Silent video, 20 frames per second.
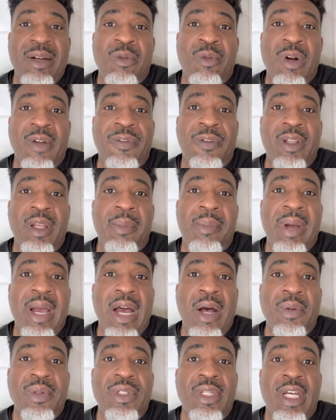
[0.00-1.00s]
roughly
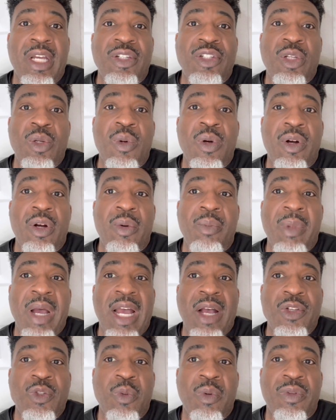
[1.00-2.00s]
about uh, 200
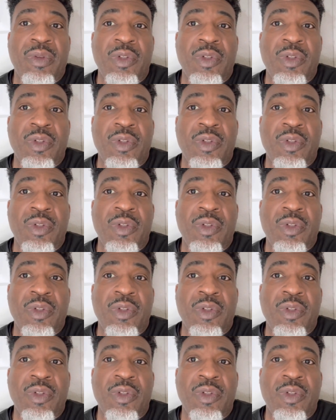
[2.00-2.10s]
miles worth of